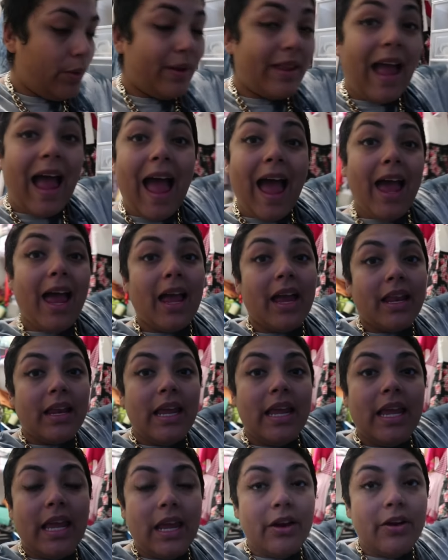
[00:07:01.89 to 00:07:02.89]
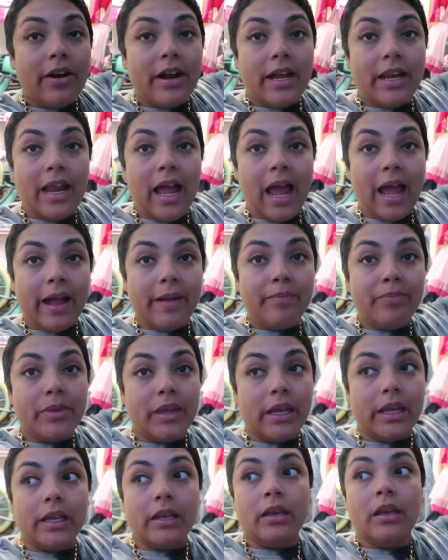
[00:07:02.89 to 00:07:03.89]
doing that. And here in
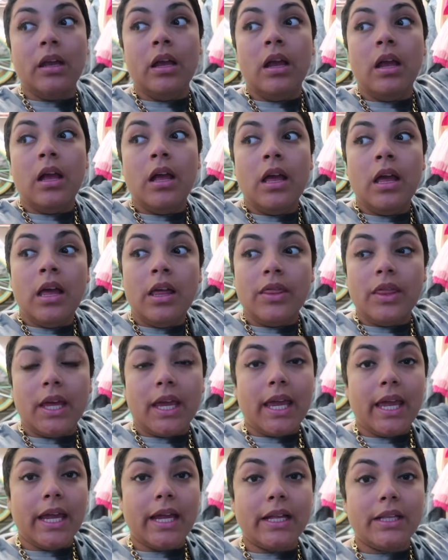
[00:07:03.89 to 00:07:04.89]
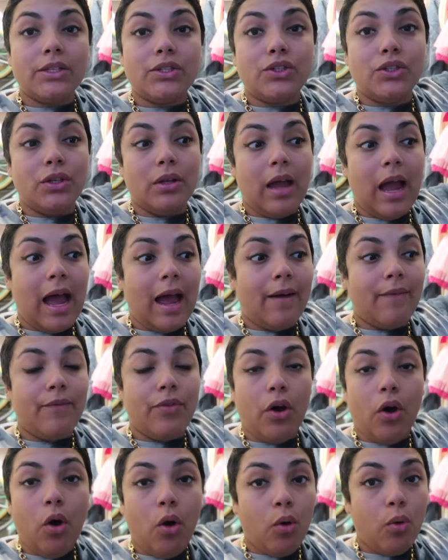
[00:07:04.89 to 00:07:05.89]
Hampton, the kids have
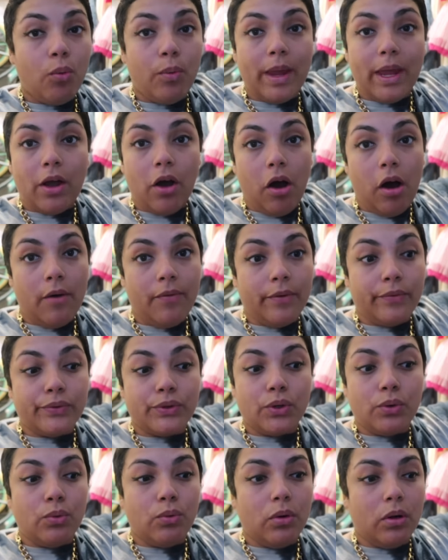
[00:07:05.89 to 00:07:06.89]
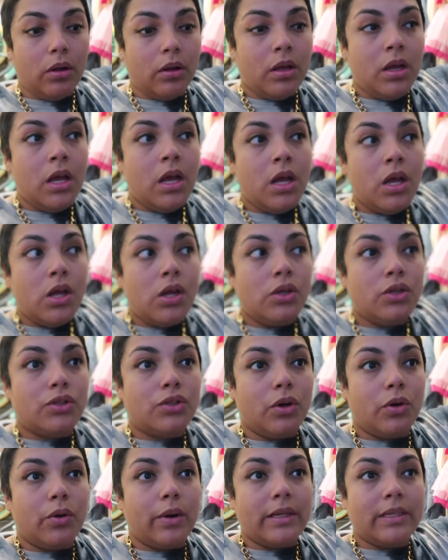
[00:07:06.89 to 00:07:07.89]
the whole week off of school.
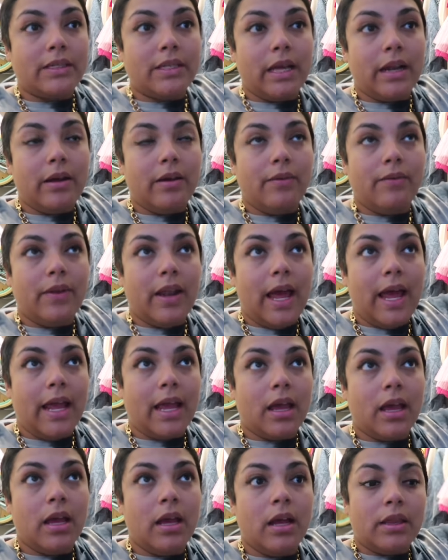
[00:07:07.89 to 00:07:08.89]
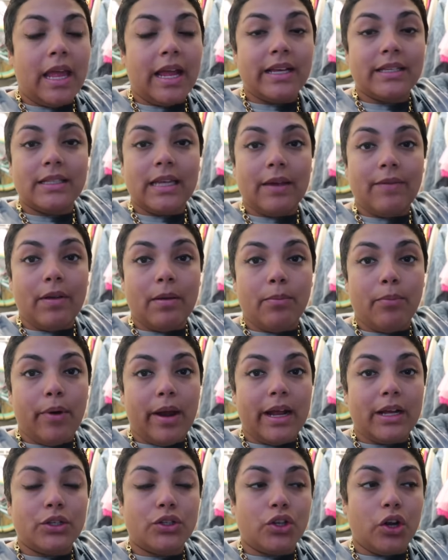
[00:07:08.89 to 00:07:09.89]
So instead of like Thanksgiving
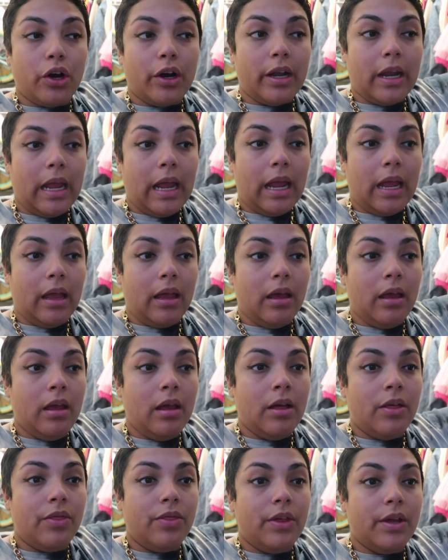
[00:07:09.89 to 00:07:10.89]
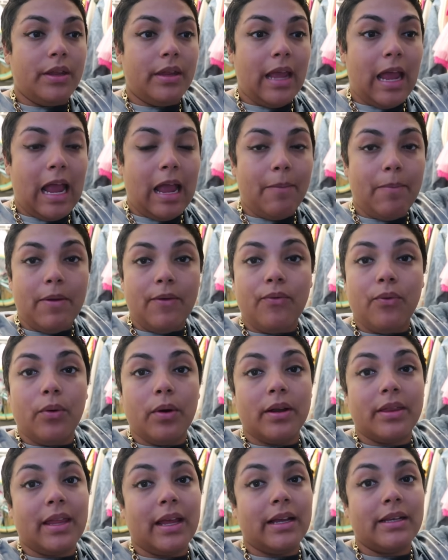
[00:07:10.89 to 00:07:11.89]
break starting the day
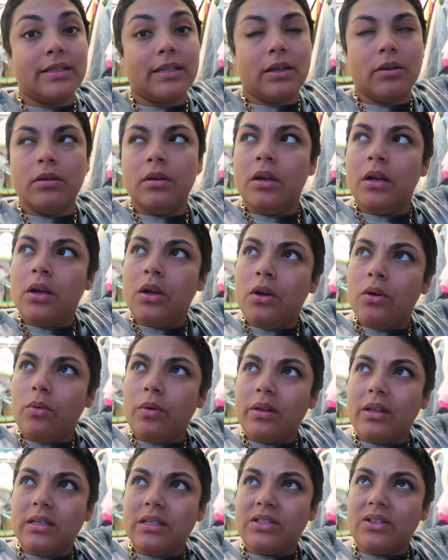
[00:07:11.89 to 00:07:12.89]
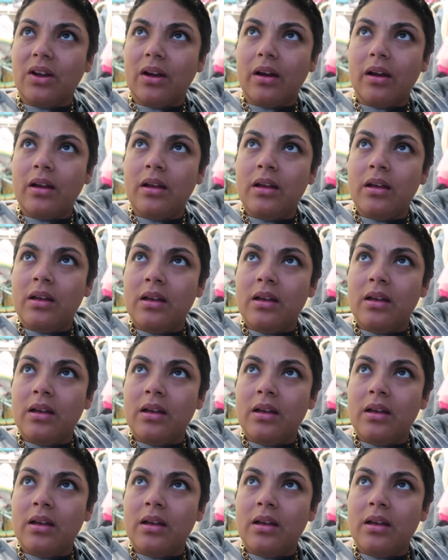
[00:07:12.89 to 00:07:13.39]
before Thanksgiving, when does it start?